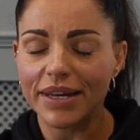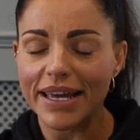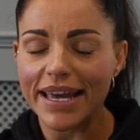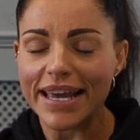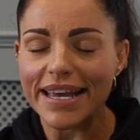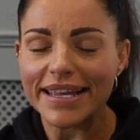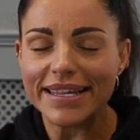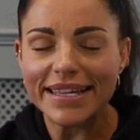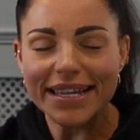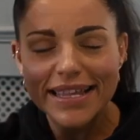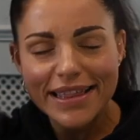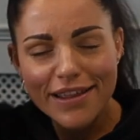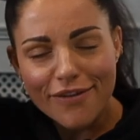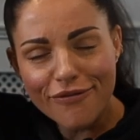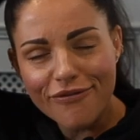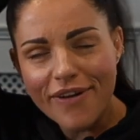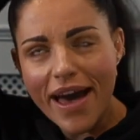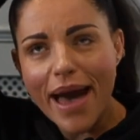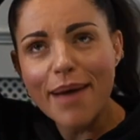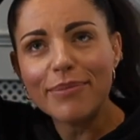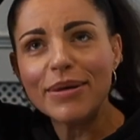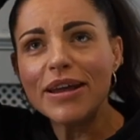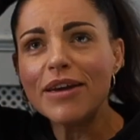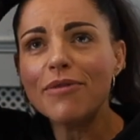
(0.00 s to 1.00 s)
is in the
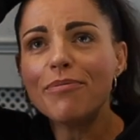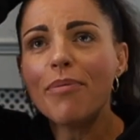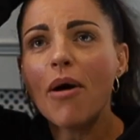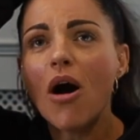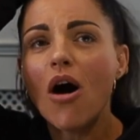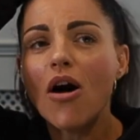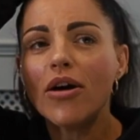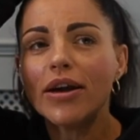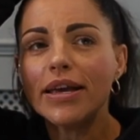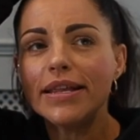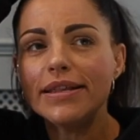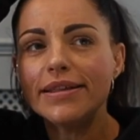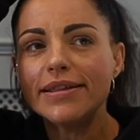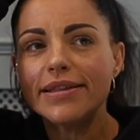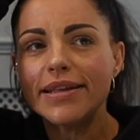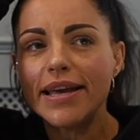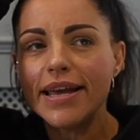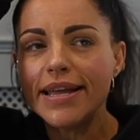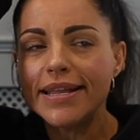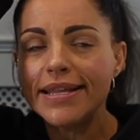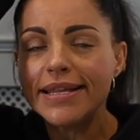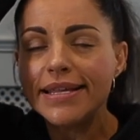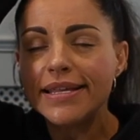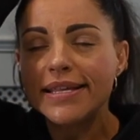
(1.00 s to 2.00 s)
family of
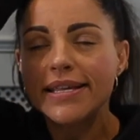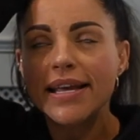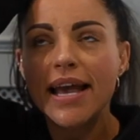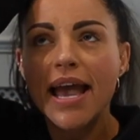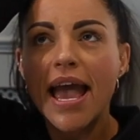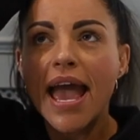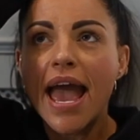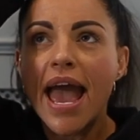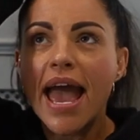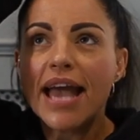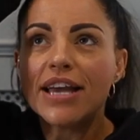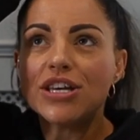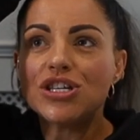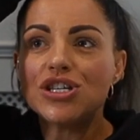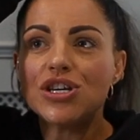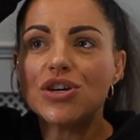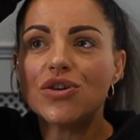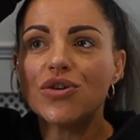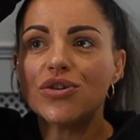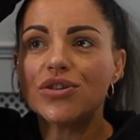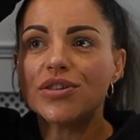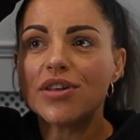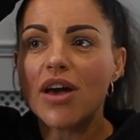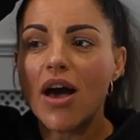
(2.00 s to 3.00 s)
Parkinson's, and she
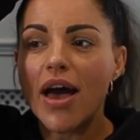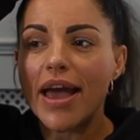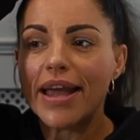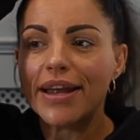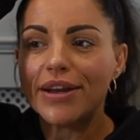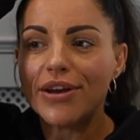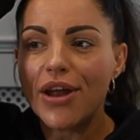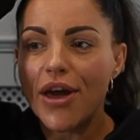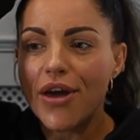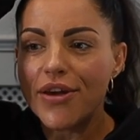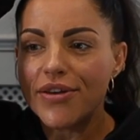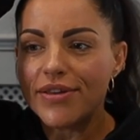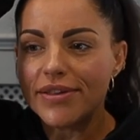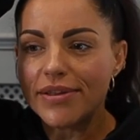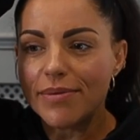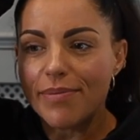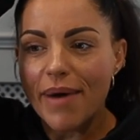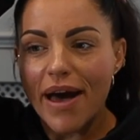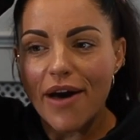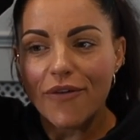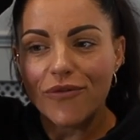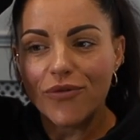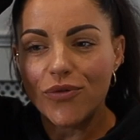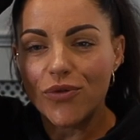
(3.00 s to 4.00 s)
got diagnosed
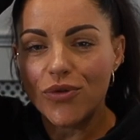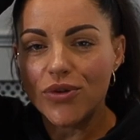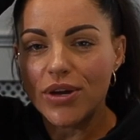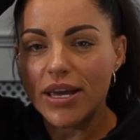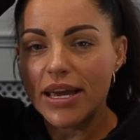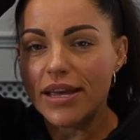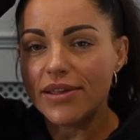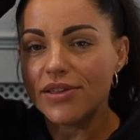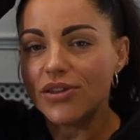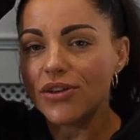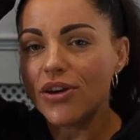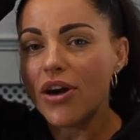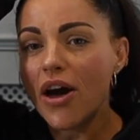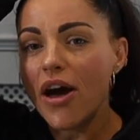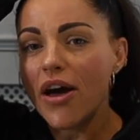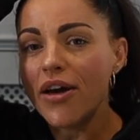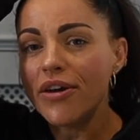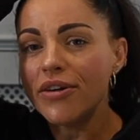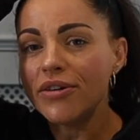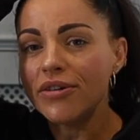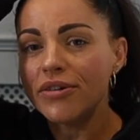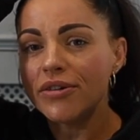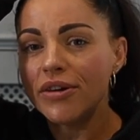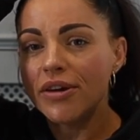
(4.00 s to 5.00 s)
about 4 years ago.